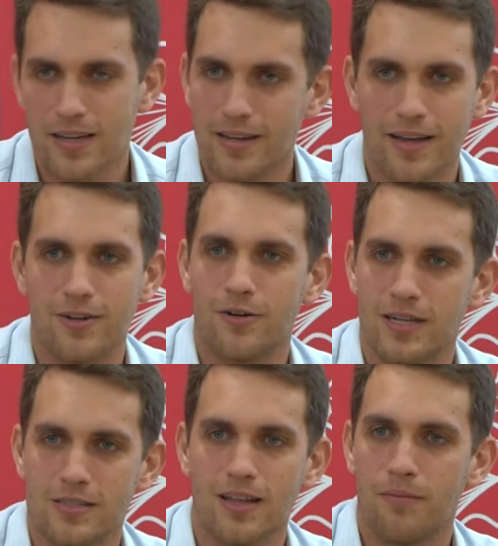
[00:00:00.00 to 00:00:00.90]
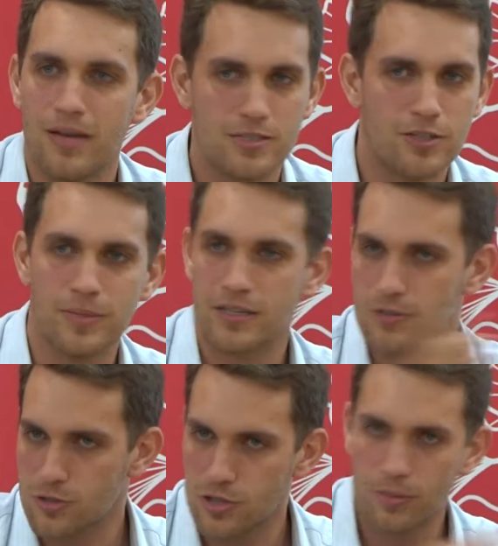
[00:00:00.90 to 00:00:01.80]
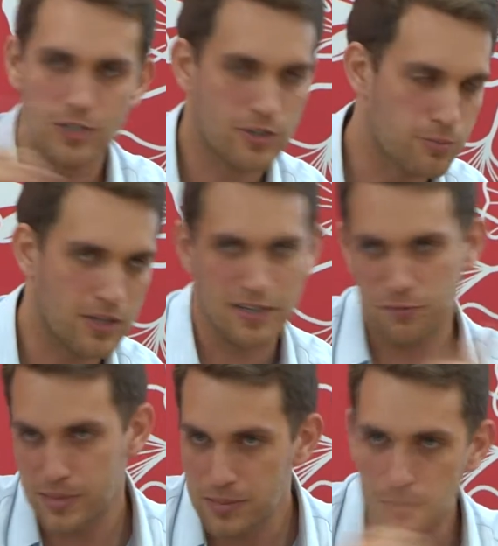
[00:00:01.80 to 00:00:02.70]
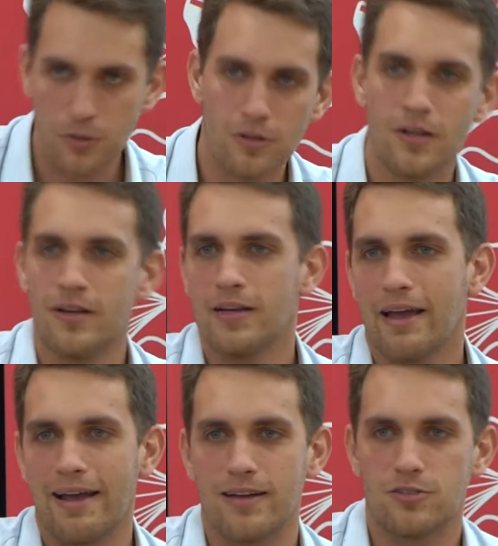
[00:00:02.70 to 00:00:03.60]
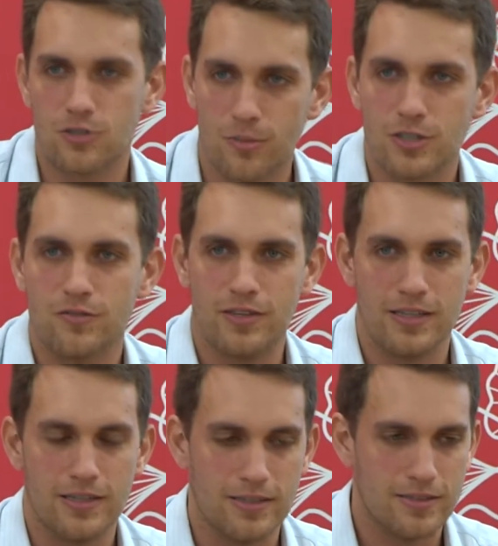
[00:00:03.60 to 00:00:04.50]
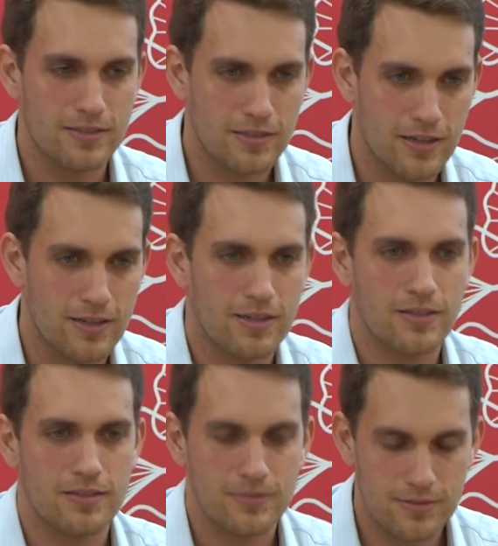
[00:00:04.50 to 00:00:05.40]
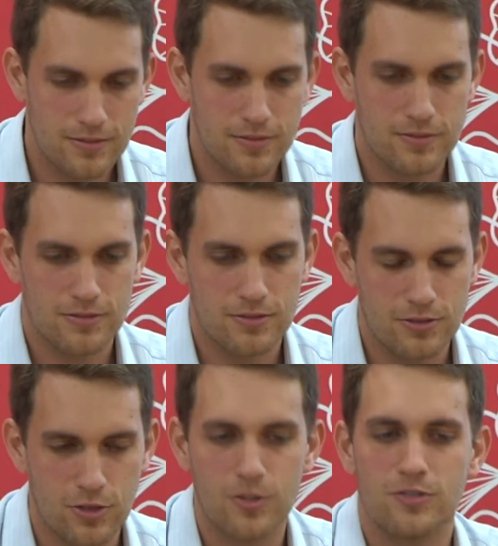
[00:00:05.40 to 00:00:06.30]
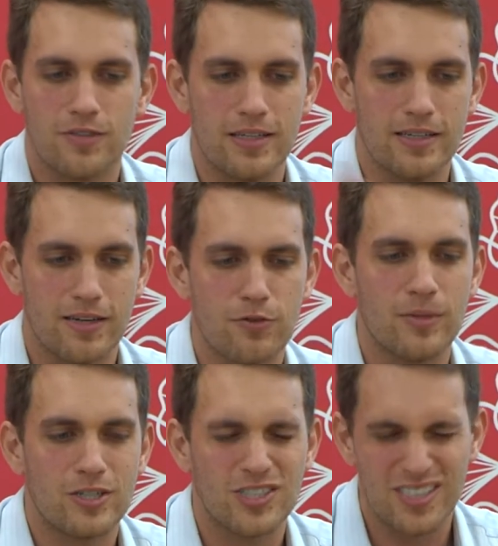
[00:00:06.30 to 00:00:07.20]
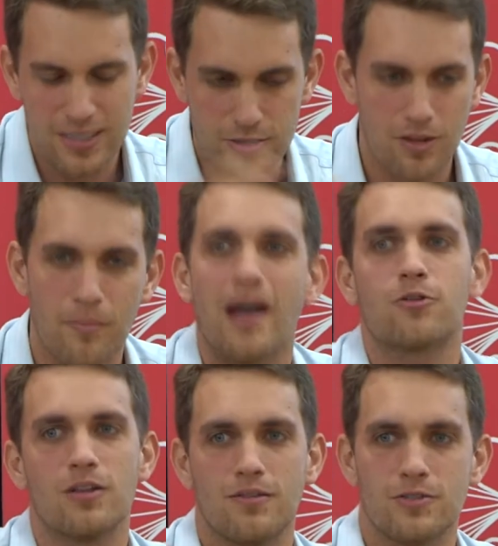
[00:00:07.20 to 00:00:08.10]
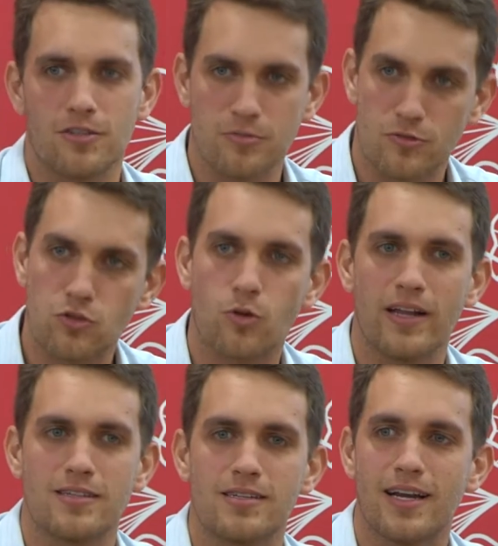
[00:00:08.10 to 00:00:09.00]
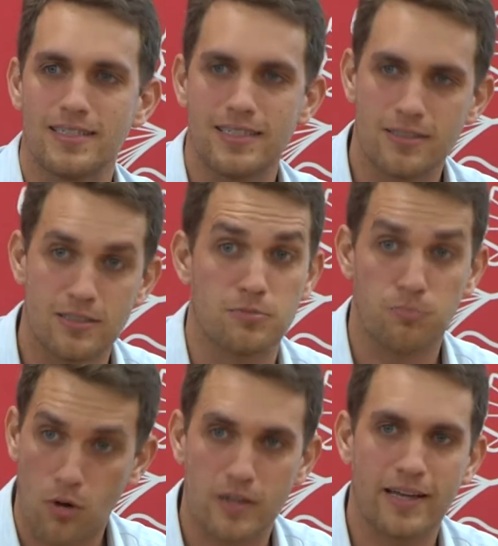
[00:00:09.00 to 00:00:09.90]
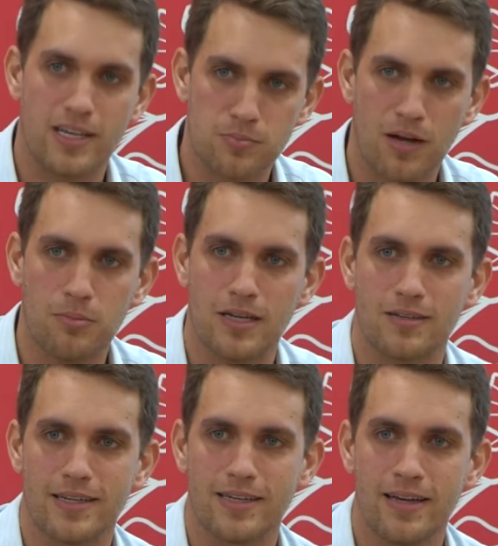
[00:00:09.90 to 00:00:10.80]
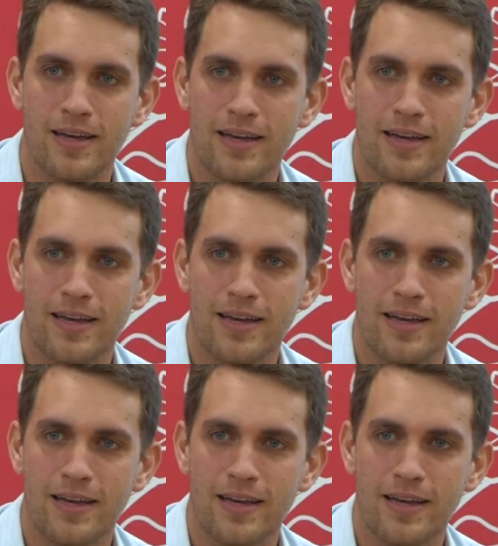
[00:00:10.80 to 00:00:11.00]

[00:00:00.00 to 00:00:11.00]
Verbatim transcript: I don't know, it's a lot messier because there's so much interplay of people and so much of the uh, so much of the information, at least on a macro level in terms of trends and ideas, is broadcast publicly.